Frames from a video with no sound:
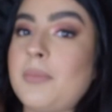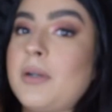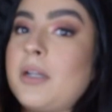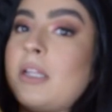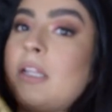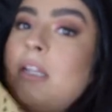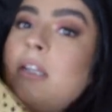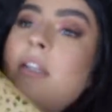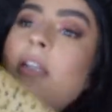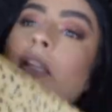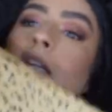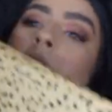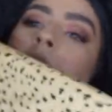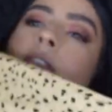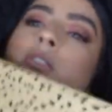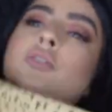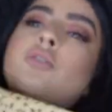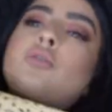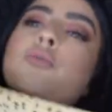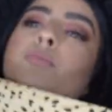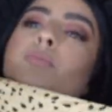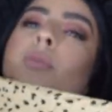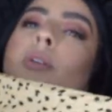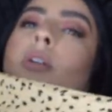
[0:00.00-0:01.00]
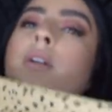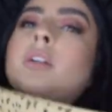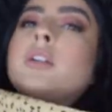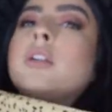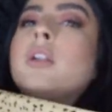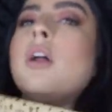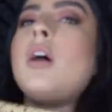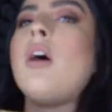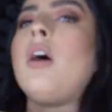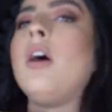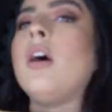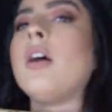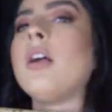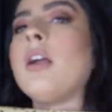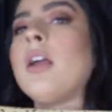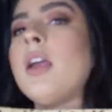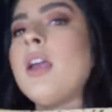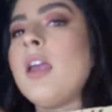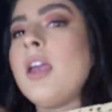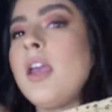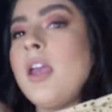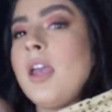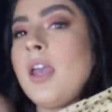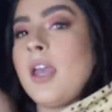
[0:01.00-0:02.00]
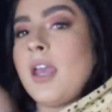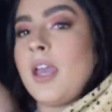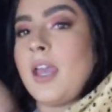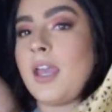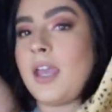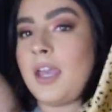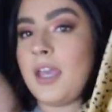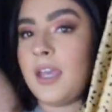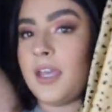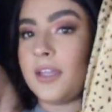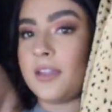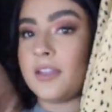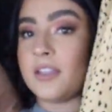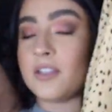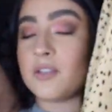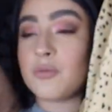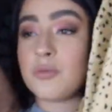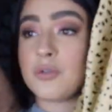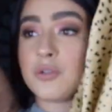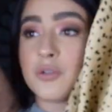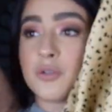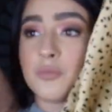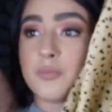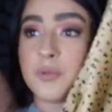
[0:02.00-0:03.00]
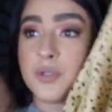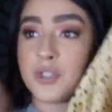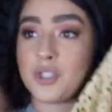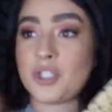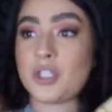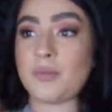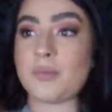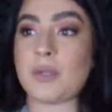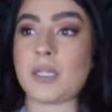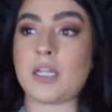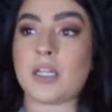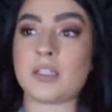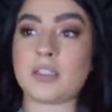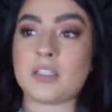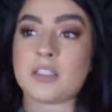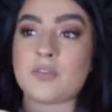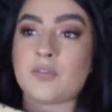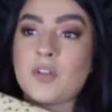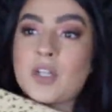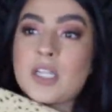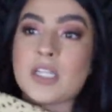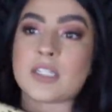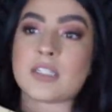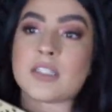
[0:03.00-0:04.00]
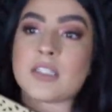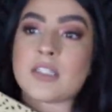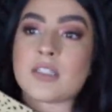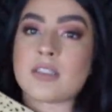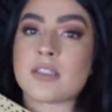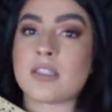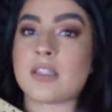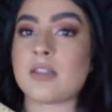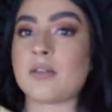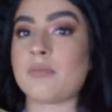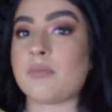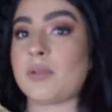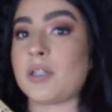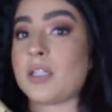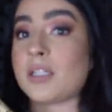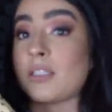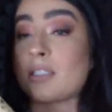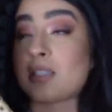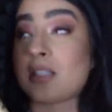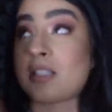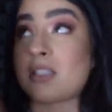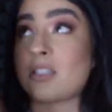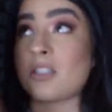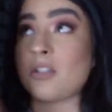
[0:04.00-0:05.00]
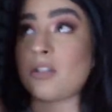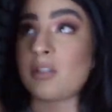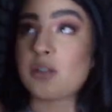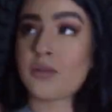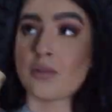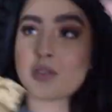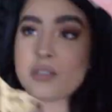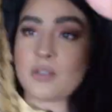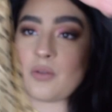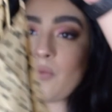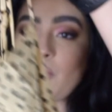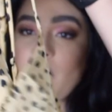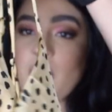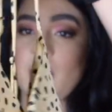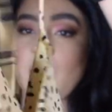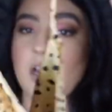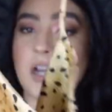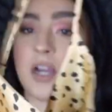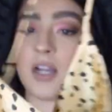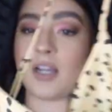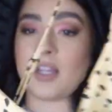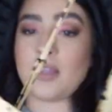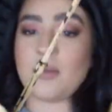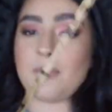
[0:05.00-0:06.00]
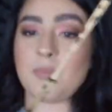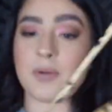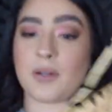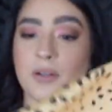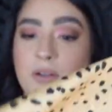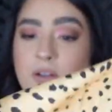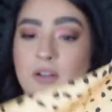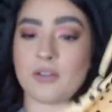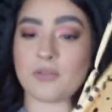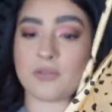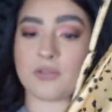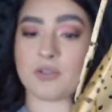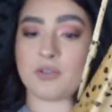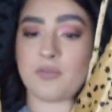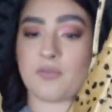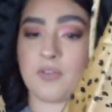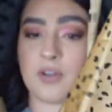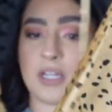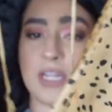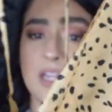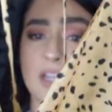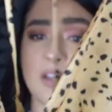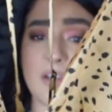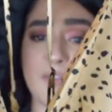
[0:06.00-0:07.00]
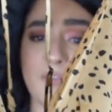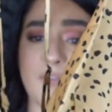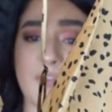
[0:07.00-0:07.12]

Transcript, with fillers: but in like super long. And this was super cheap. I got this for like 16 bucks. That's the only reason why I got it, but also for like a